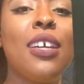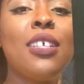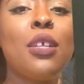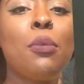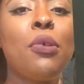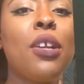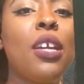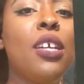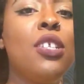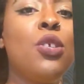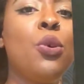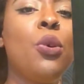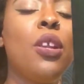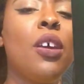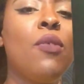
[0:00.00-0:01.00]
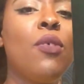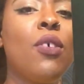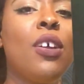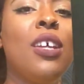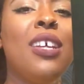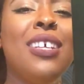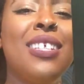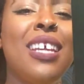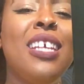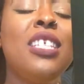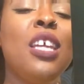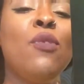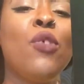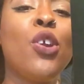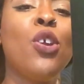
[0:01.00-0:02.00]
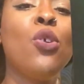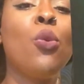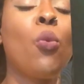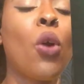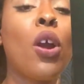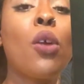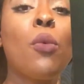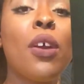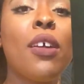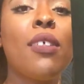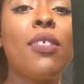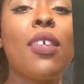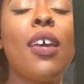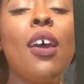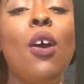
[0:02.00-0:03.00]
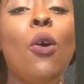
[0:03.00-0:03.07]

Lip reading: Is it pretty intuitive? Is it easy for you to work with?